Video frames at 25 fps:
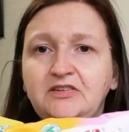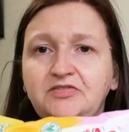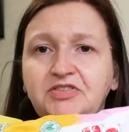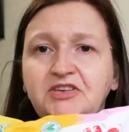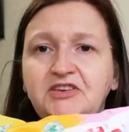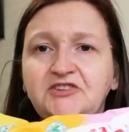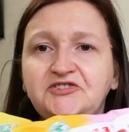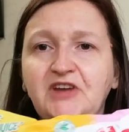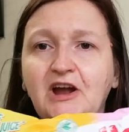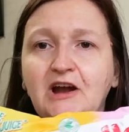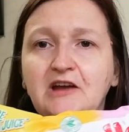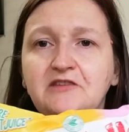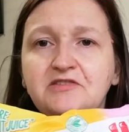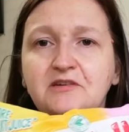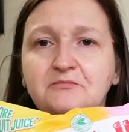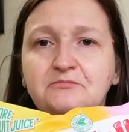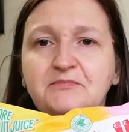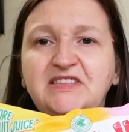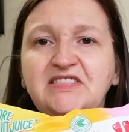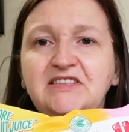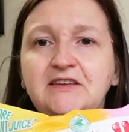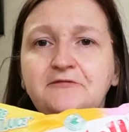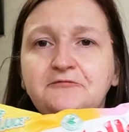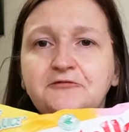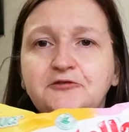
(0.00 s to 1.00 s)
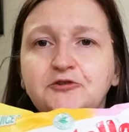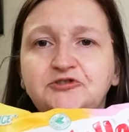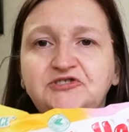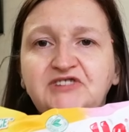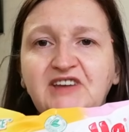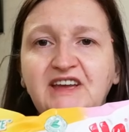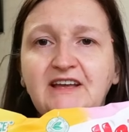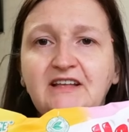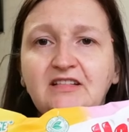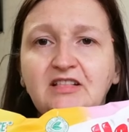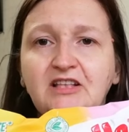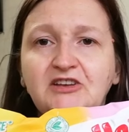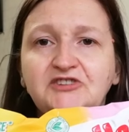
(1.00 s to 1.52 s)
These are the mini
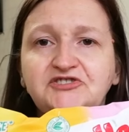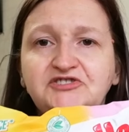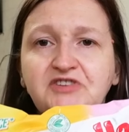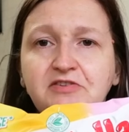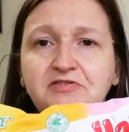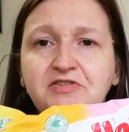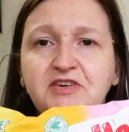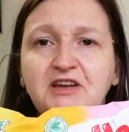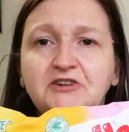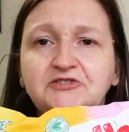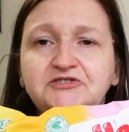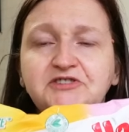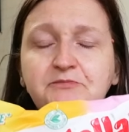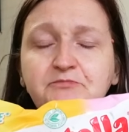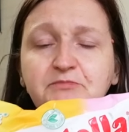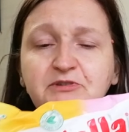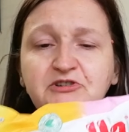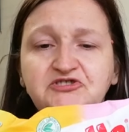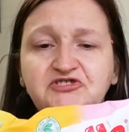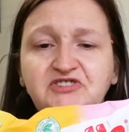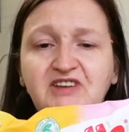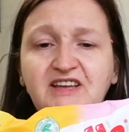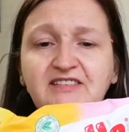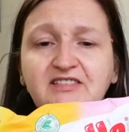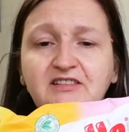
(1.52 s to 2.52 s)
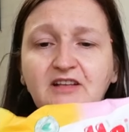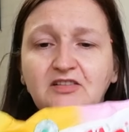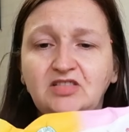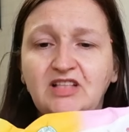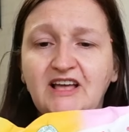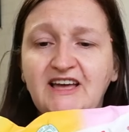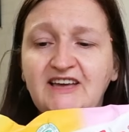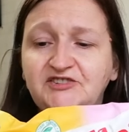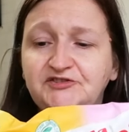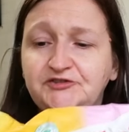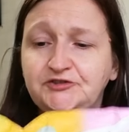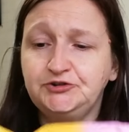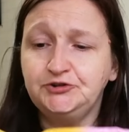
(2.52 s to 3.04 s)
Frutellas, 30%
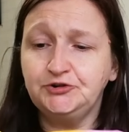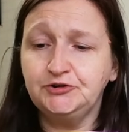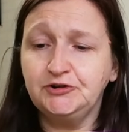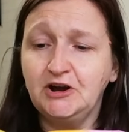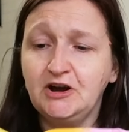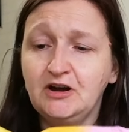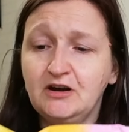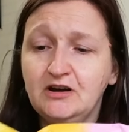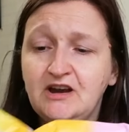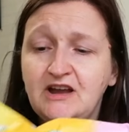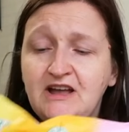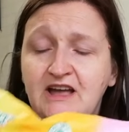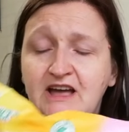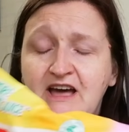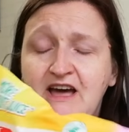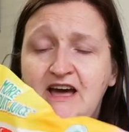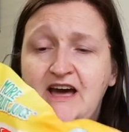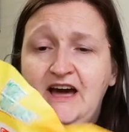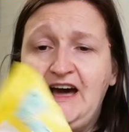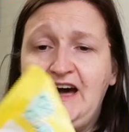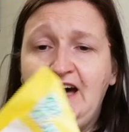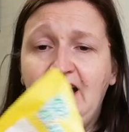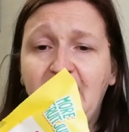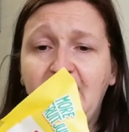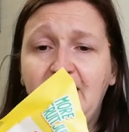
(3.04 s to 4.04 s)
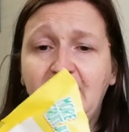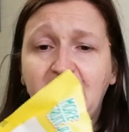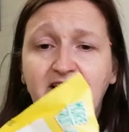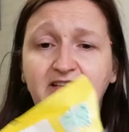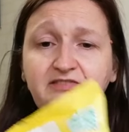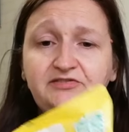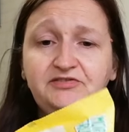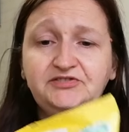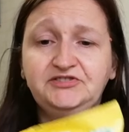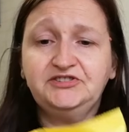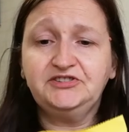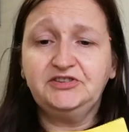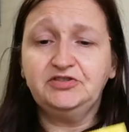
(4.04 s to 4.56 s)
less sugar.
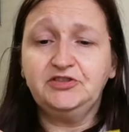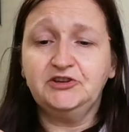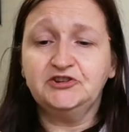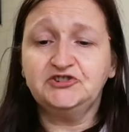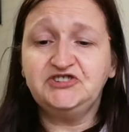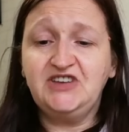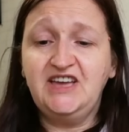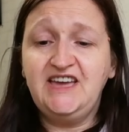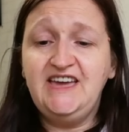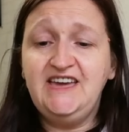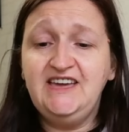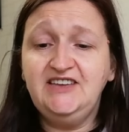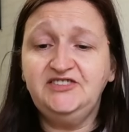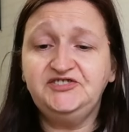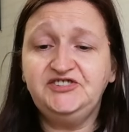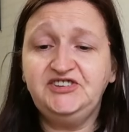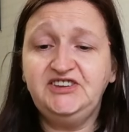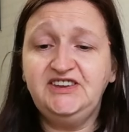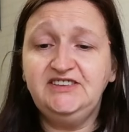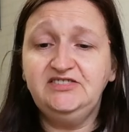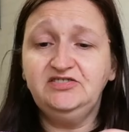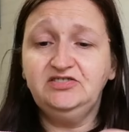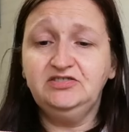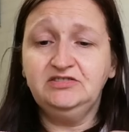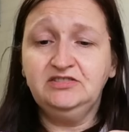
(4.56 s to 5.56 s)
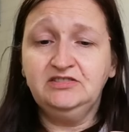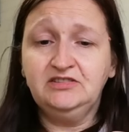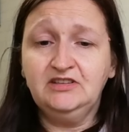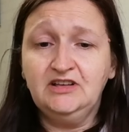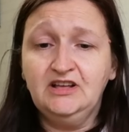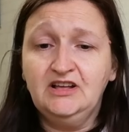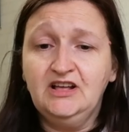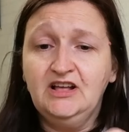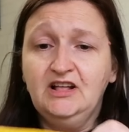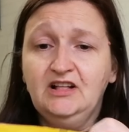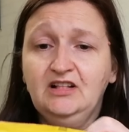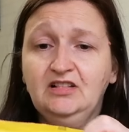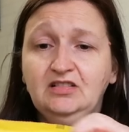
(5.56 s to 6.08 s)
And there's
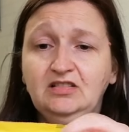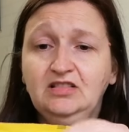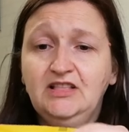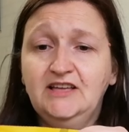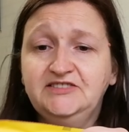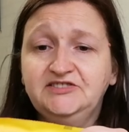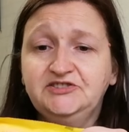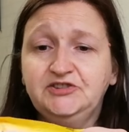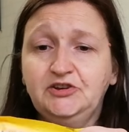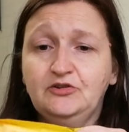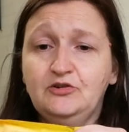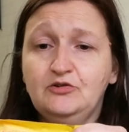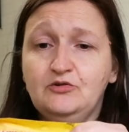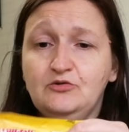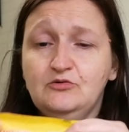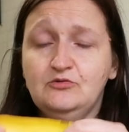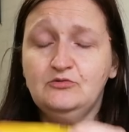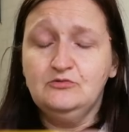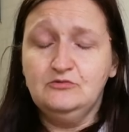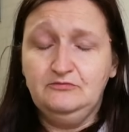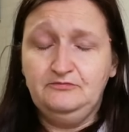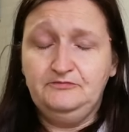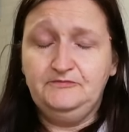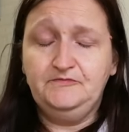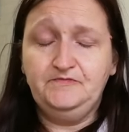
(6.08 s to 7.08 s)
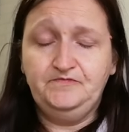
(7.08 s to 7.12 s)
18 little...